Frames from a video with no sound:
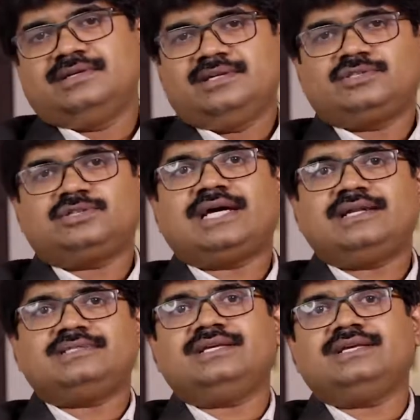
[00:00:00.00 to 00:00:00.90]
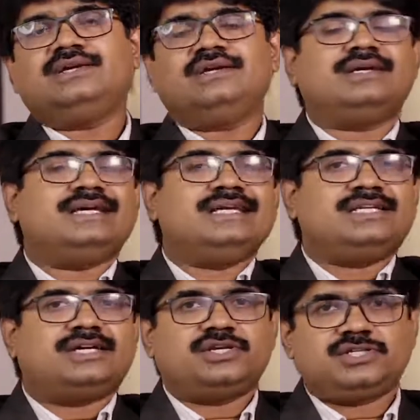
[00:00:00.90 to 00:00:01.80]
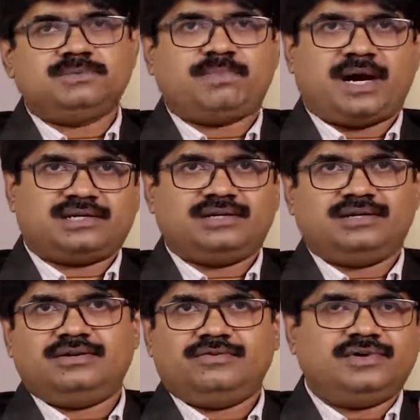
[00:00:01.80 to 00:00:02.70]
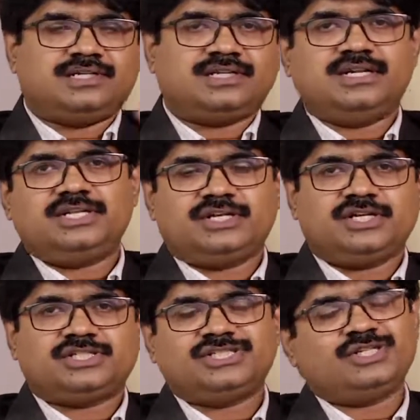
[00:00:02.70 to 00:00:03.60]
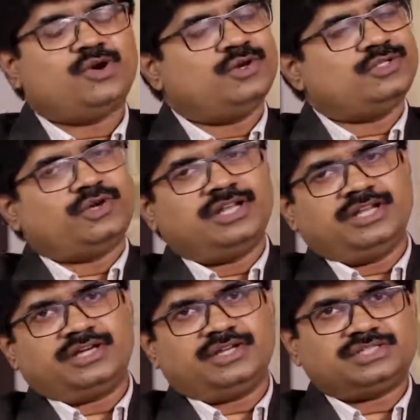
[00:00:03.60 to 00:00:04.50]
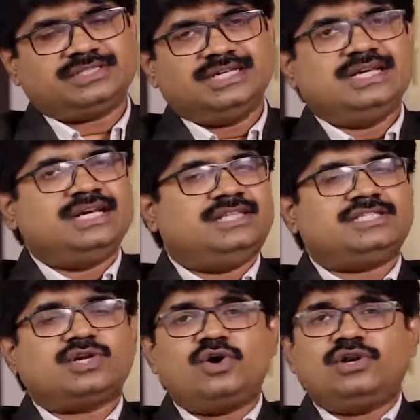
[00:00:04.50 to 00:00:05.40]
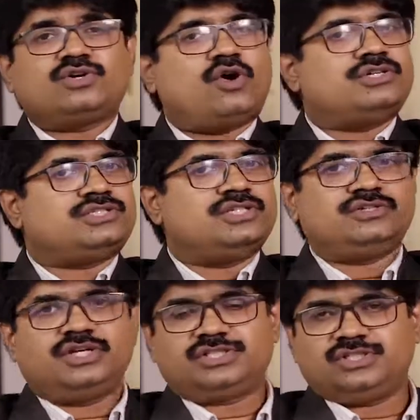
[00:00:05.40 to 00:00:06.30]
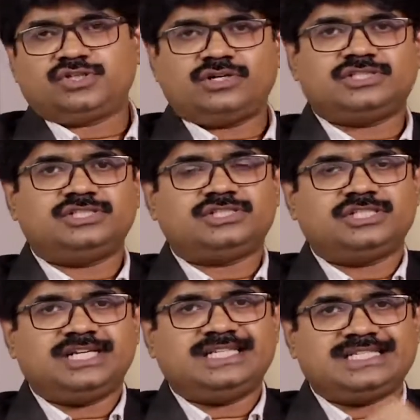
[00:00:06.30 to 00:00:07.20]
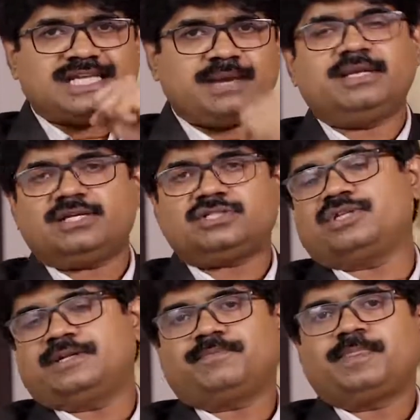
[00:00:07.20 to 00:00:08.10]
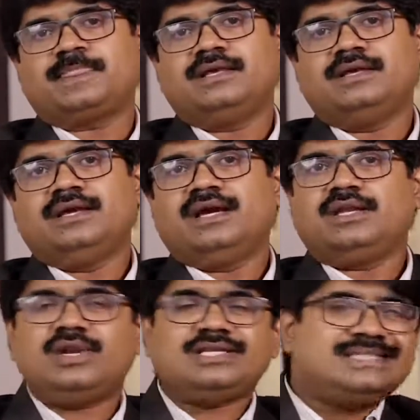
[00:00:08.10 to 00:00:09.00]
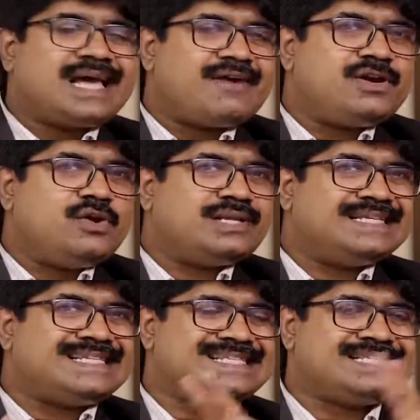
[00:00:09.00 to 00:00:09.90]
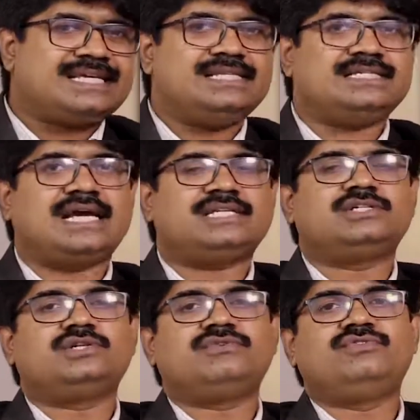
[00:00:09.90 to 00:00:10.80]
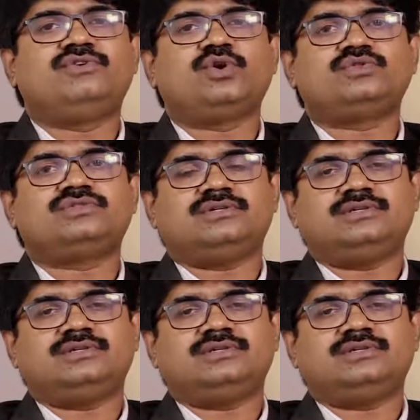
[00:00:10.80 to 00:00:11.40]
So that is the integration part, vertical integration, horizontal integration. These are all concentrating in the same industry. Now let's have a look at the second category of growth